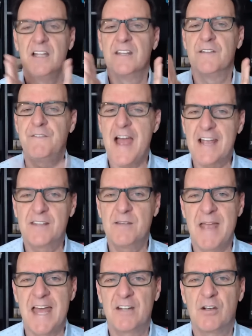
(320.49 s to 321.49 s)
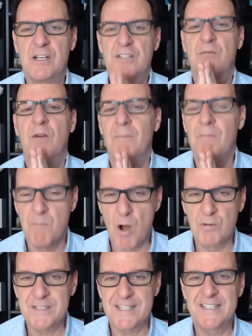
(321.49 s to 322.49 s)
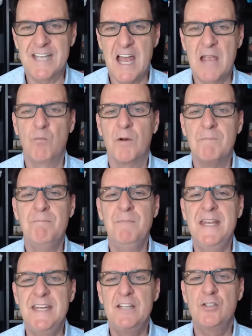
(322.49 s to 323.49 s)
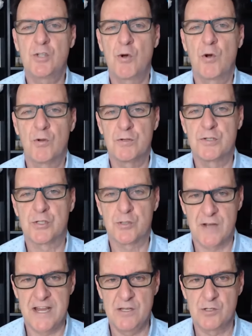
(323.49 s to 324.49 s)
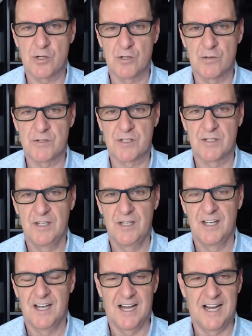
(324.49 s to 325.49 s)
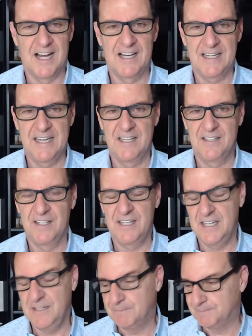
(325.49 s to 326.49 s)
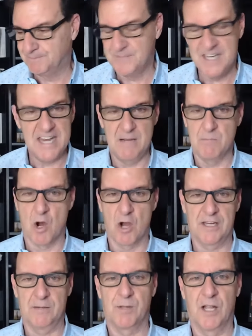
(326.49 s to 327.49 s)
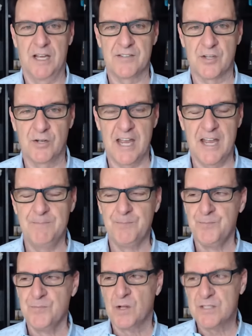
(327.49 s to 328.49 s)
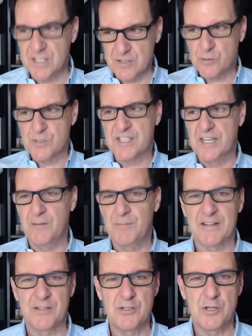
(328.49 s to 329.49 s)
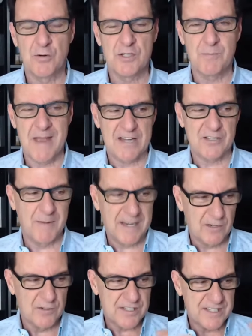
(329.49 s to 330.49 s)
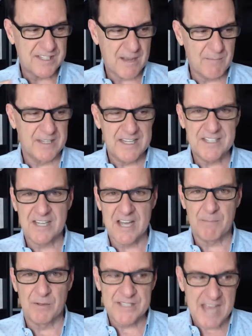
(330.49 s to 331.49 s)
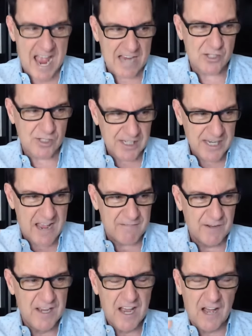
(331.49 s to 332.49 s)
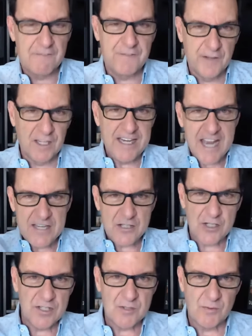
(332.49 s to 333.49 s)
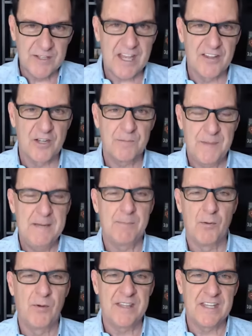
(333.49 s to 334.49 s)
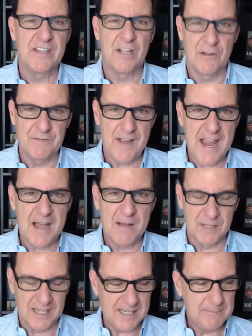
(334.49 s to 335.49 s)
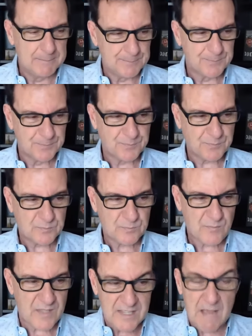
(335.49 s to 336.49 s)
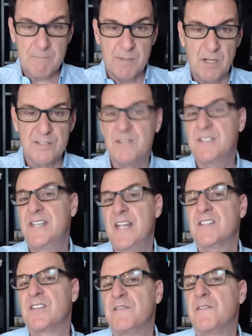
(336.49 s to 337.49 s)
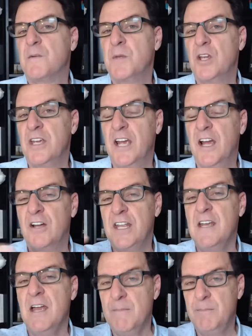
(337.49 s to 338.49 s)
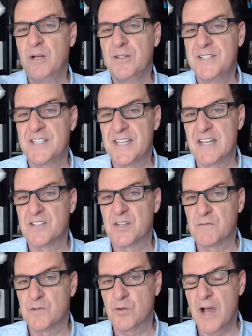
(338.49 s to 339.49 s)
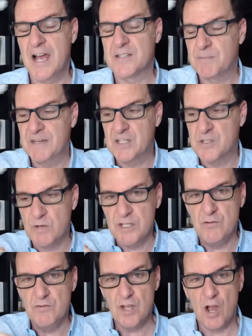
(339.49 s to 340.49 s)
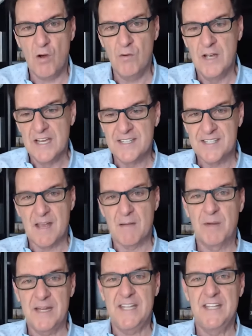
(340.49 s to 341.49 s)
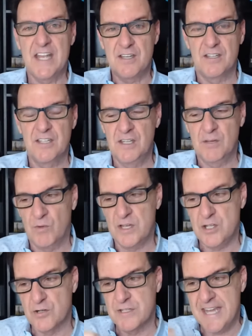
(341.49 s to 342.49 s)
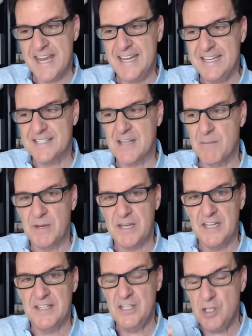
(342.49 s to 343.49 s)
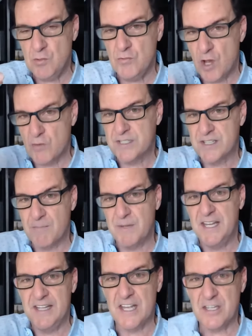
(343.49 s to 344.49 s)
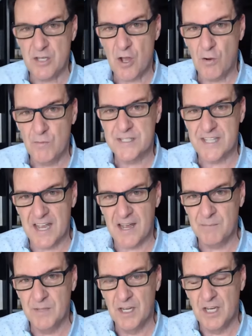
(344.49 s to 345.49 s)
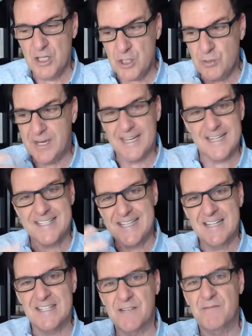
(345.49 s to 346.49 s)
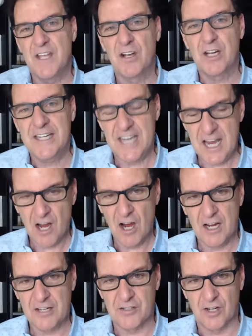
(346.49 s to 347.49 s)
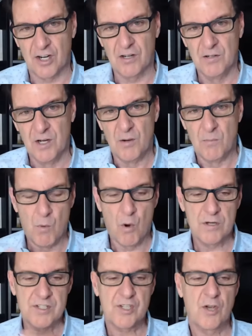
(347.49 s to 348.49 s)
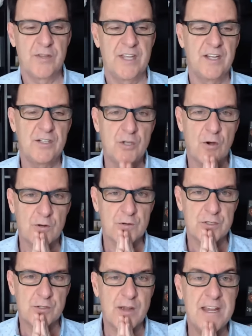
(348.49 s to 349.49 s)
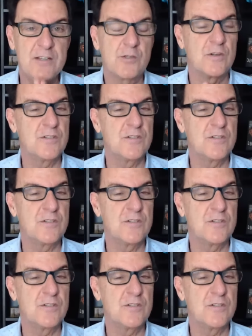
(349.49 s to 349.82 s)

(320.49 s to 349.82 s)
The fact of the matter is, most of the time we're meeting total strangers uh, in the dating marketplace. Okay. What's interesting about the Jewish matchmakers is some of these couples actually have affiliations with other people within their family. That builds a sense of familiarity, builds a sense of trust. Because when you know somebody that, when you're dating somebody and you know somebody that knows them, you get a sense of their character more so than a total stranger.